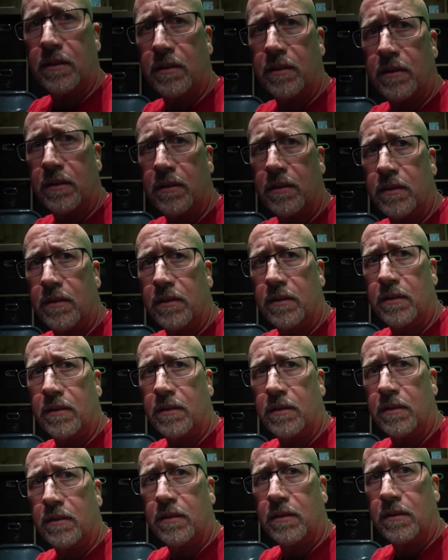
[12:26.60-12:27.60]
the problem.
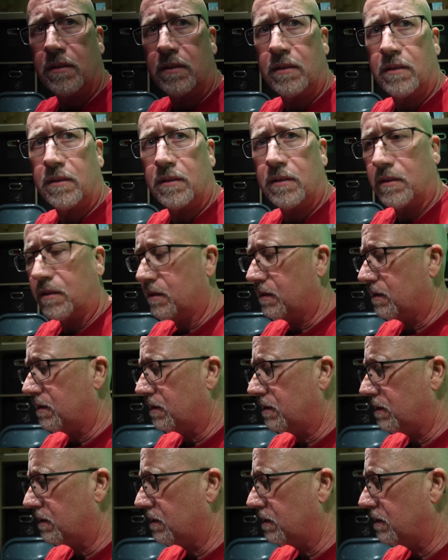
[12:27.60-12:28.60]
It's kind of
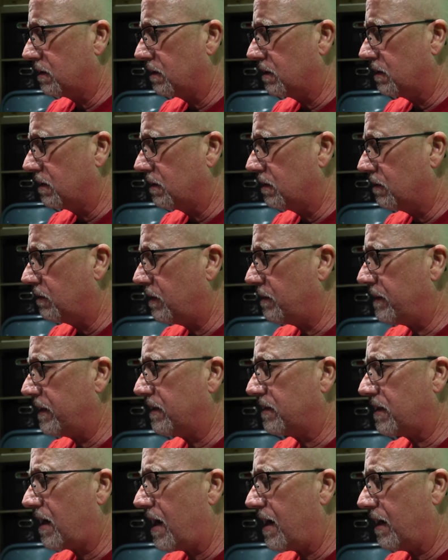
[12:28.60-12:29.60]
like it. What do you mean
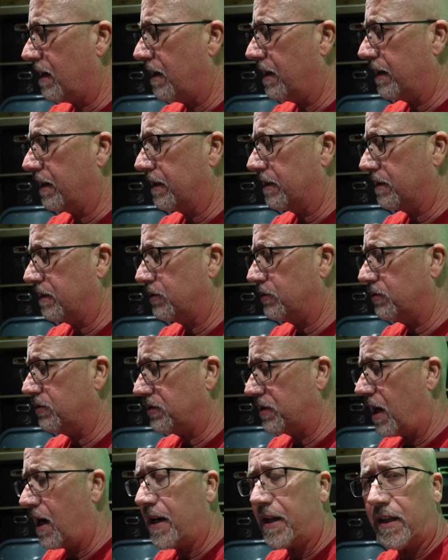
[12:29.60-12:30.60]
it's kind of like it? Did you
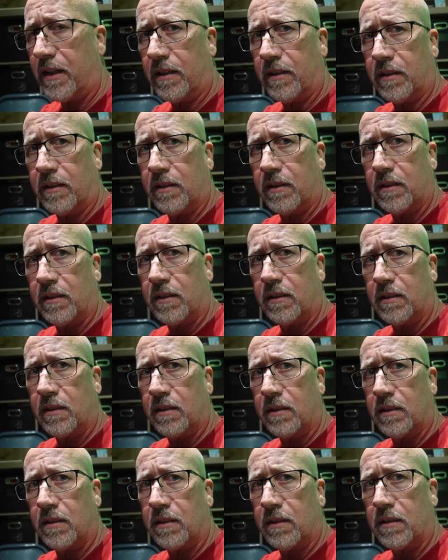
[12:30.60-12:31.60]
sign it? Yeah,
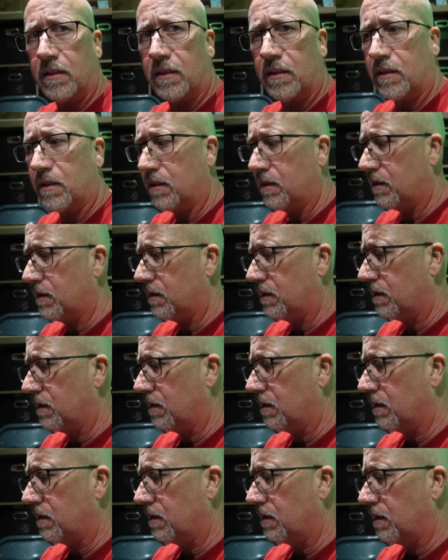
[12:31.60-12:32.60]
I signed it.
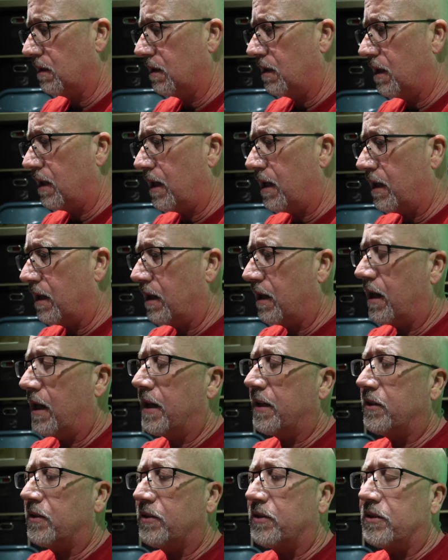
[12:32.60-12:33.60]

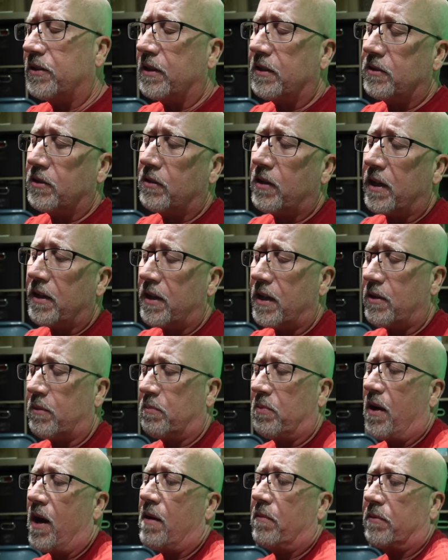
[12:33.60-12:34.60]
And you got another
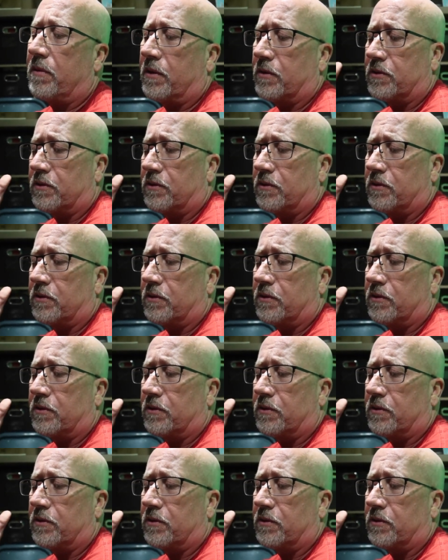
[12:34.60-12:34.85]
problem